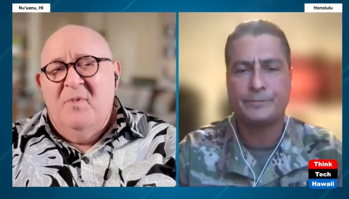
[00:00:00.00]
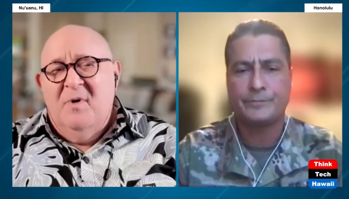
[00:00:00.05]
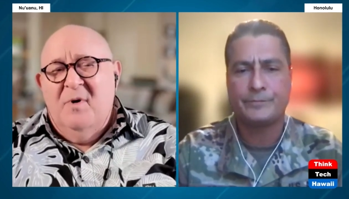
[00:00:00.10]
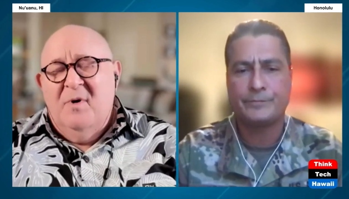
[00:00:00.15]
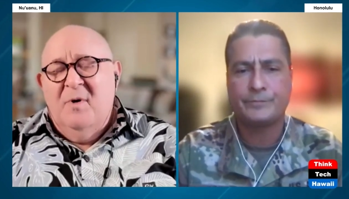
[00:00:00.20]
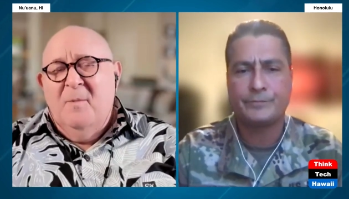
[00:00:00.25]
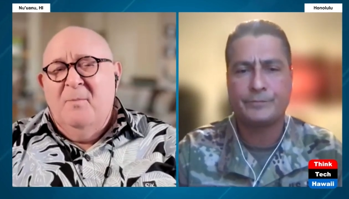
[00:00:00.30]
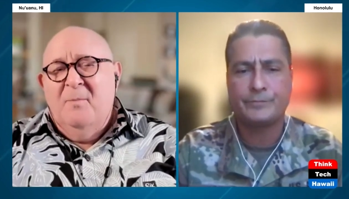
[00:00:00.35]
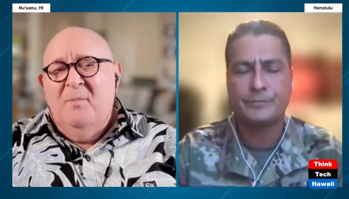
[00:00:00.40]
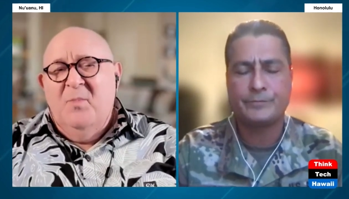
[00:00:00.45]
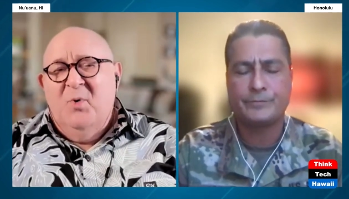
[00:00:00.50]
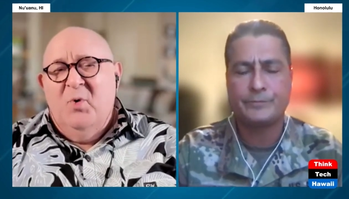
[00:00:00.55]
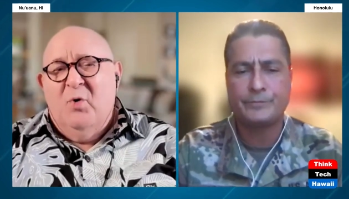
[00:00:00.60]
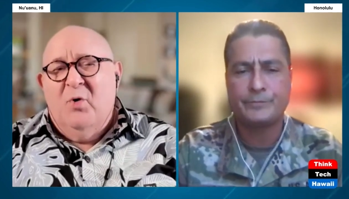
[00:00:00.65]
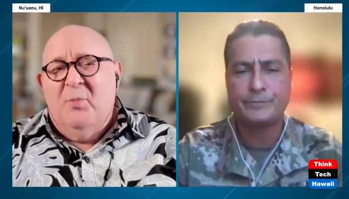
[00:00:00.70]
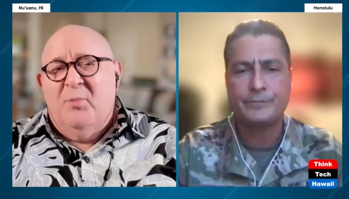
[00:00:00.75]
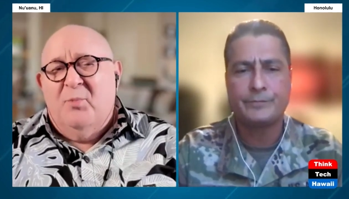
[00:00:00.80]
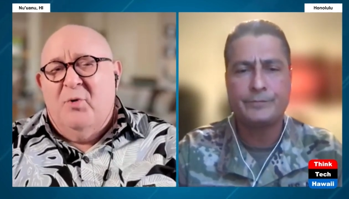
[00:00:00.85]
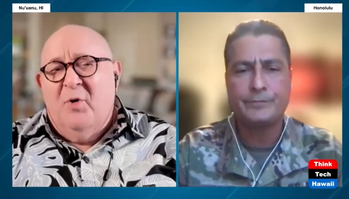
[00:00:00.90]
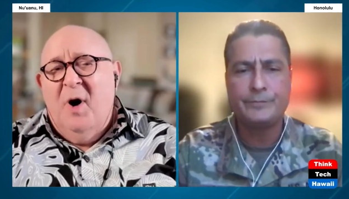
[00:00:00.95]

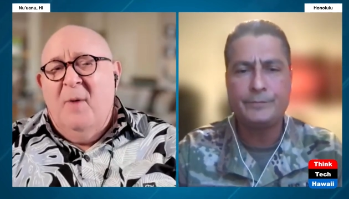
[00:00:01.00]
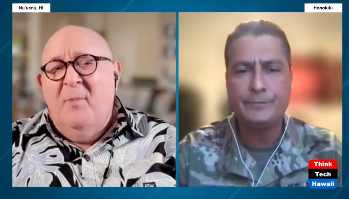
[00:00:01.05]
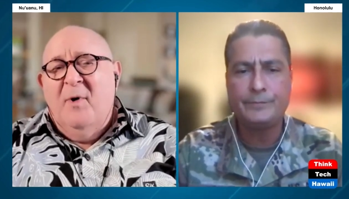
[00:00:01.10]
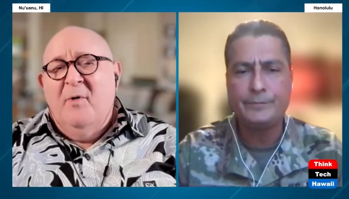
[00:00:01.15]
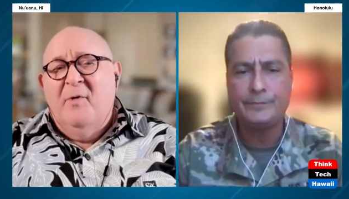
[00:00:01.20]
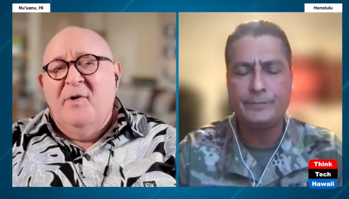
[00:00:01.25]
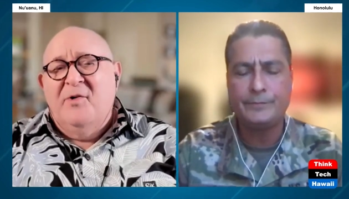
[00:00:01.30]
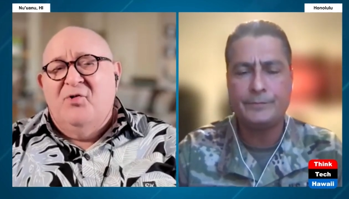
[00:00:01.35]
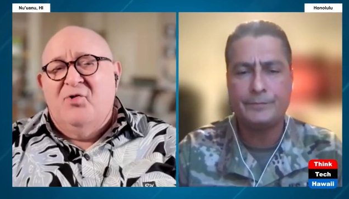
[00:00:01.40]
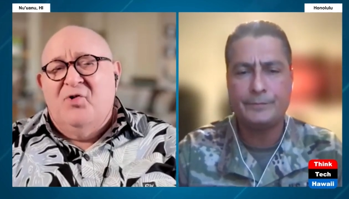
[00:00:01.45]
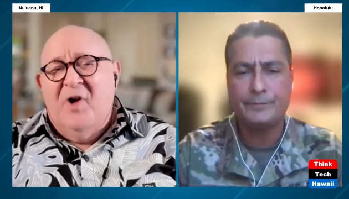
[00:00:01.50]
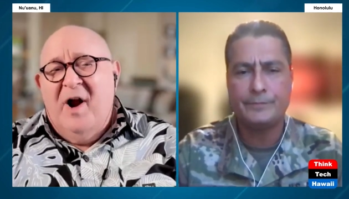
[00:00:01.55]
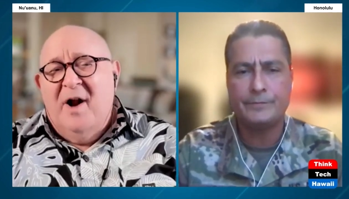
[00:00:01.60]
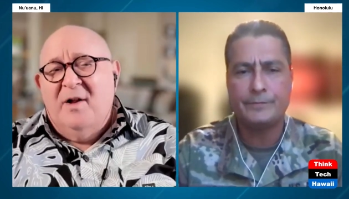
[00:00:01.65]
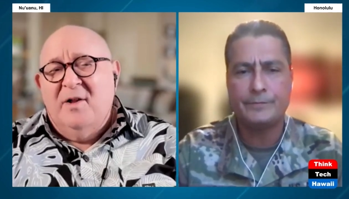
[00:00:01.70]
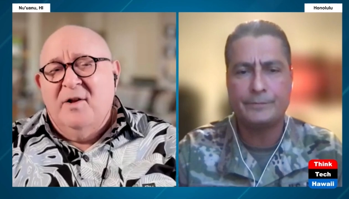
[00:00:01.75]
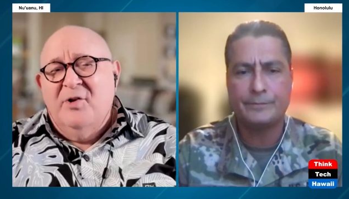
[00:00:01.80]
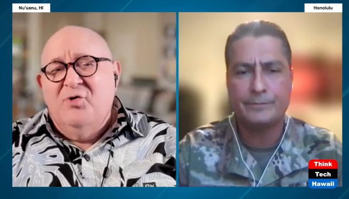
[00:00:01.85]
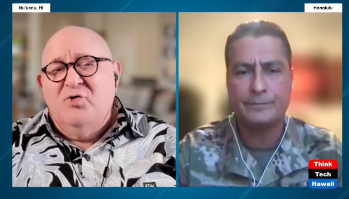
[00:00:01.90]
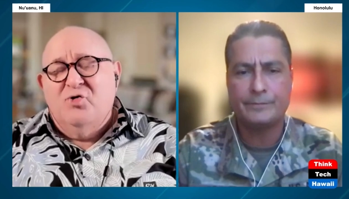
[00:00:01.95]
Speaker 1: your primary
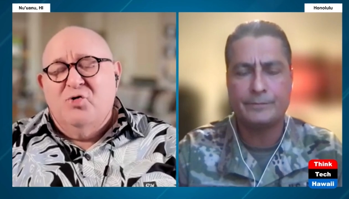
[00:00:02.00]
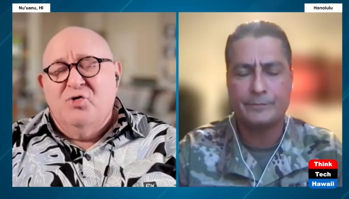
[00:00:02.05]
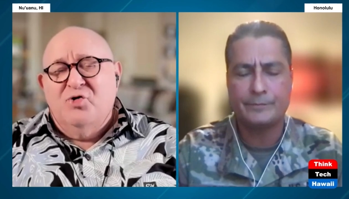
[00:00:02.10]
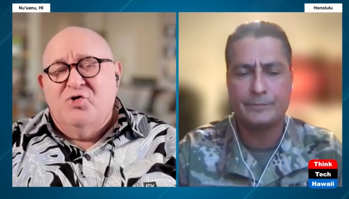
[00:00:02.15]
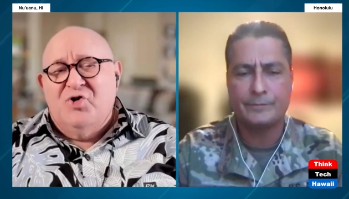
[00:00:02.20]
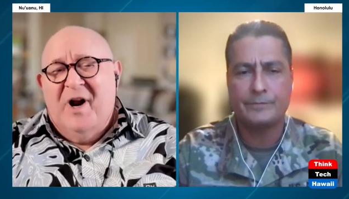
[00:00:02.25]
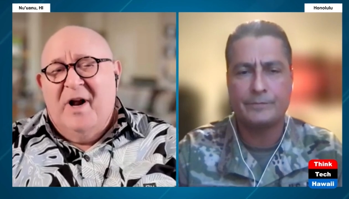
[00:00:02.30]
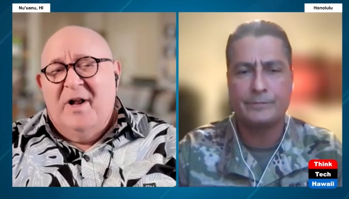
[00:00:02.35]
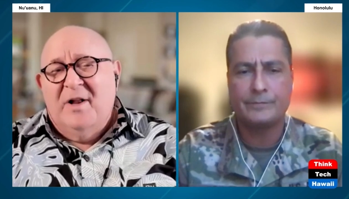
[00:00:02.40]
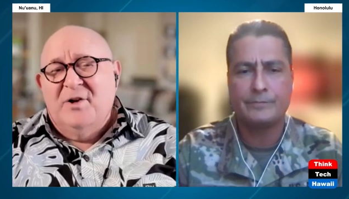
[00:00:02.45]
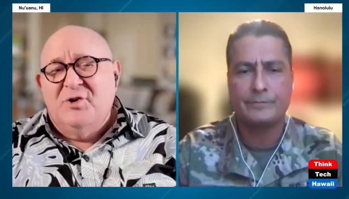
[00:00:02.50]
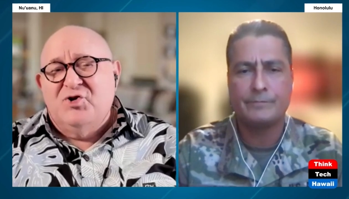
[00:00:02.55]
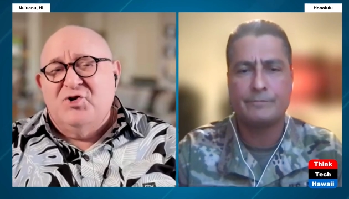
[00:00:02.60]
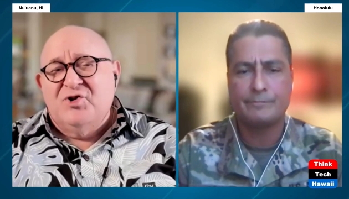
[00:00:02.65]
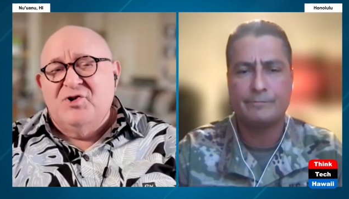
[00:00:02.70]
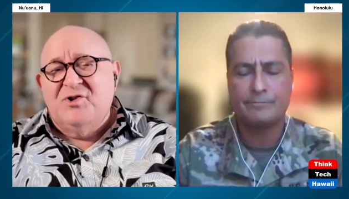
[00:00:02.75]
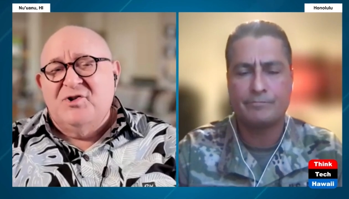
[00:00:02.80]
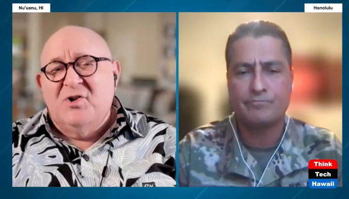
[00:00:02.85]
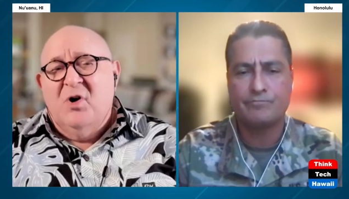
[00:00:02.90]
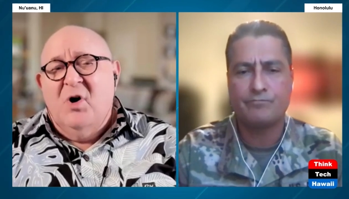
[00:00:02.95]
challenge or
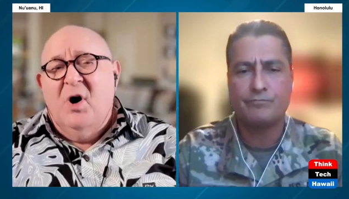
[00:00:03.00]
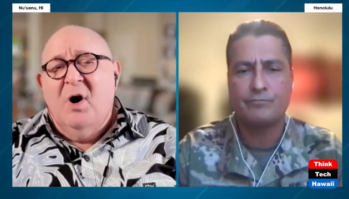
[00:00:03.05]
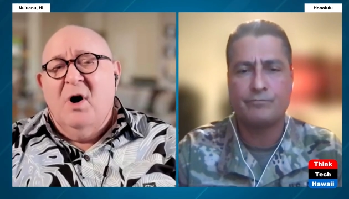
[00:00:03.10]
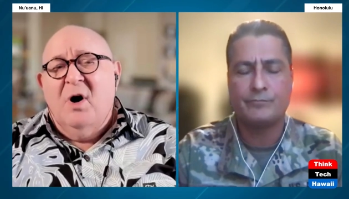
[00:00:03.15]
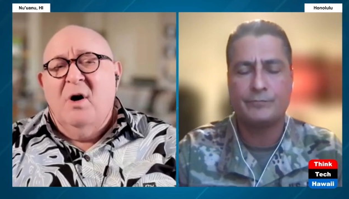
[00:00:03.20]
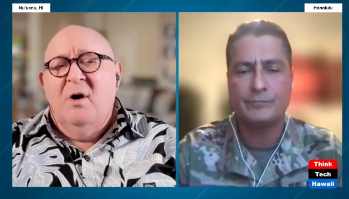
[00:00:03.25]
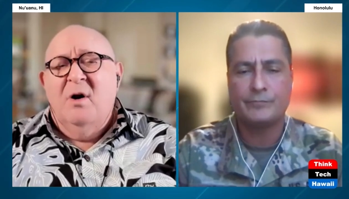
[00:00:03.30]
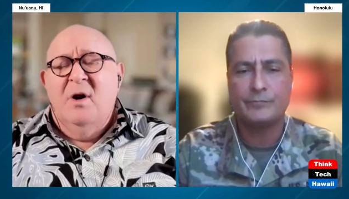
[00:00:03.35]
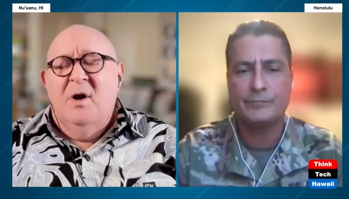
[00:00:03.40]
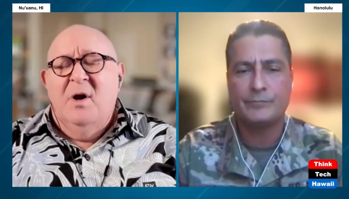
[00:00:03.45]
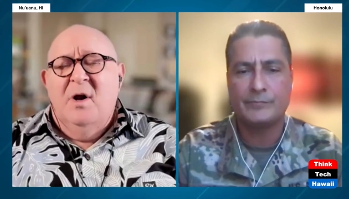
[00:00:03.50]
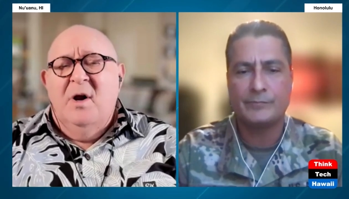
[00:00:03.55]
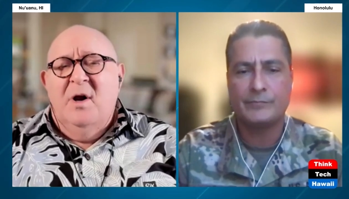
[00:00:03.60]
challenges are